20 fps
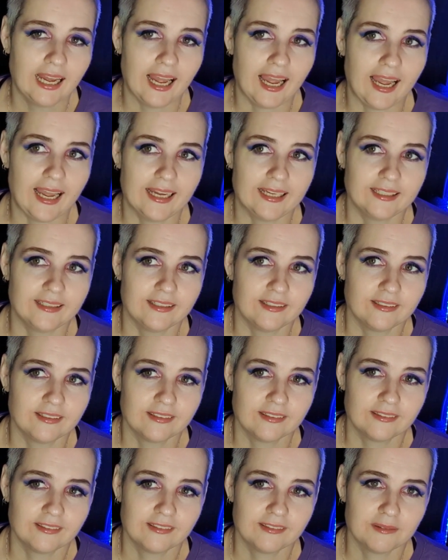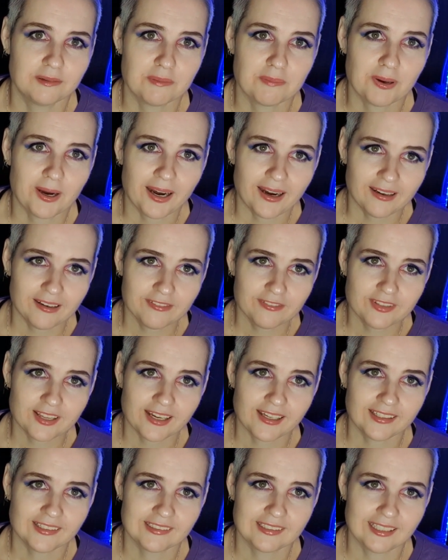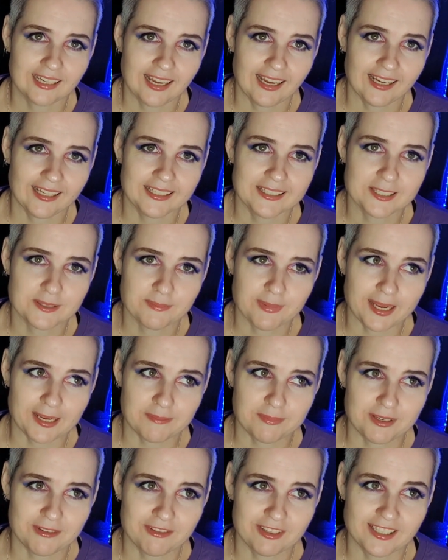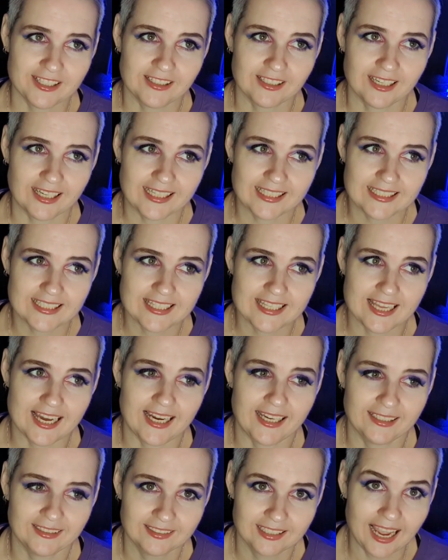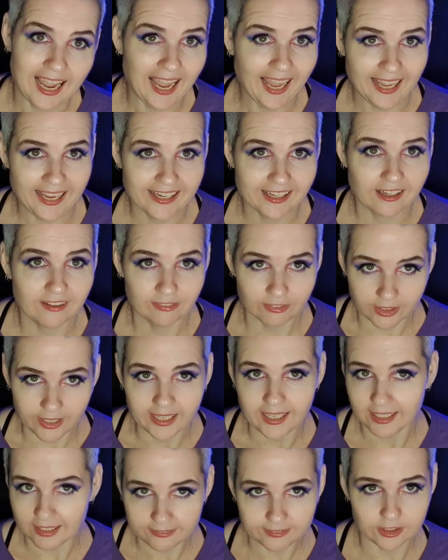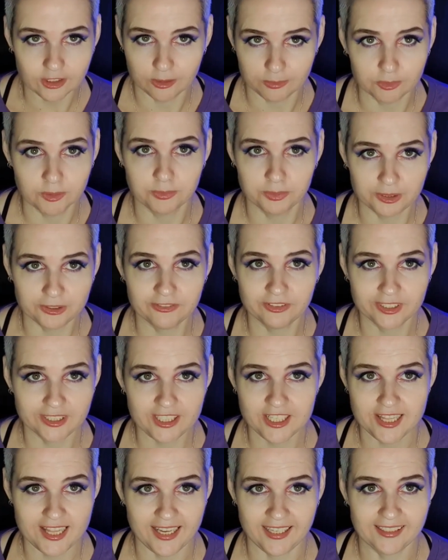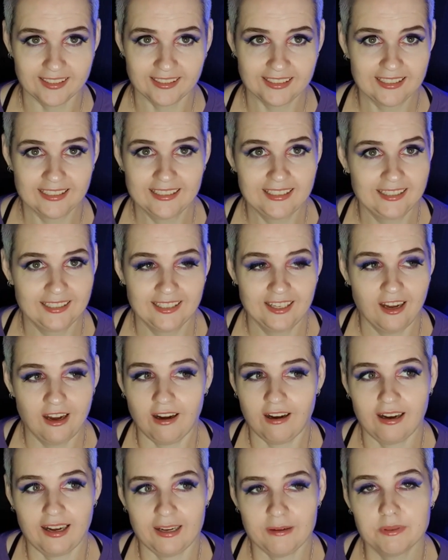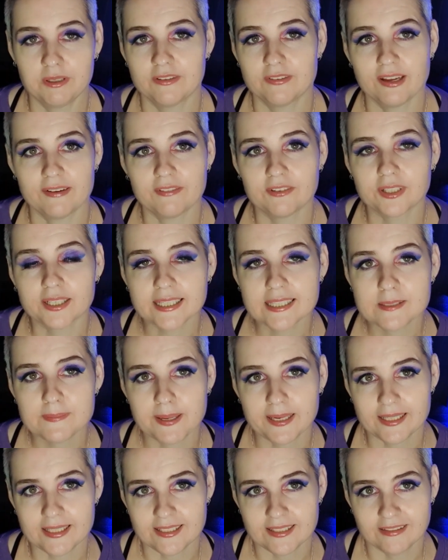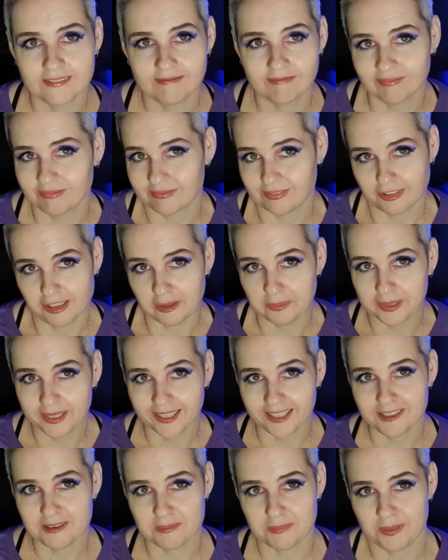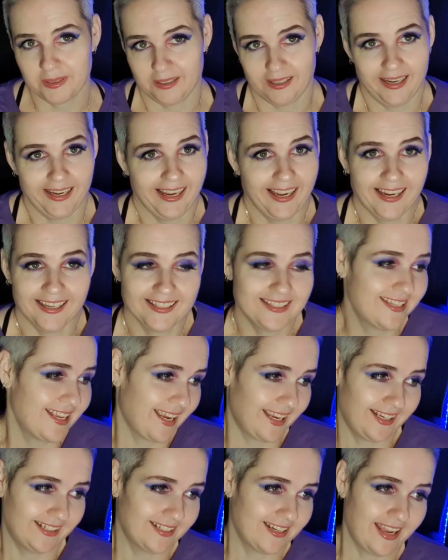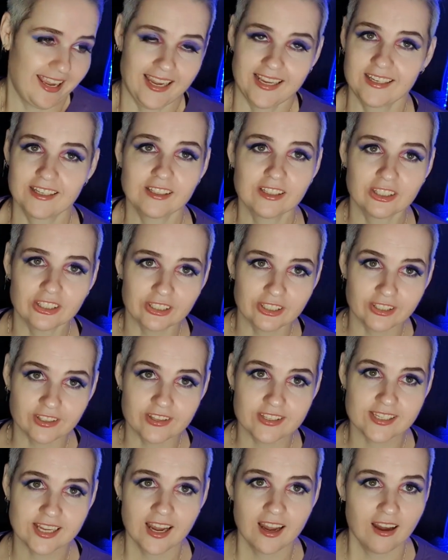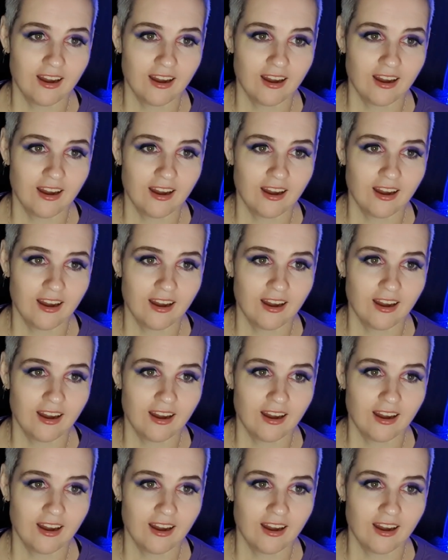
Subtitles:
And part of that has made me realize that I've got a hell of a lot more privilege than I would have ever expected growing up. I had second-hand clothes.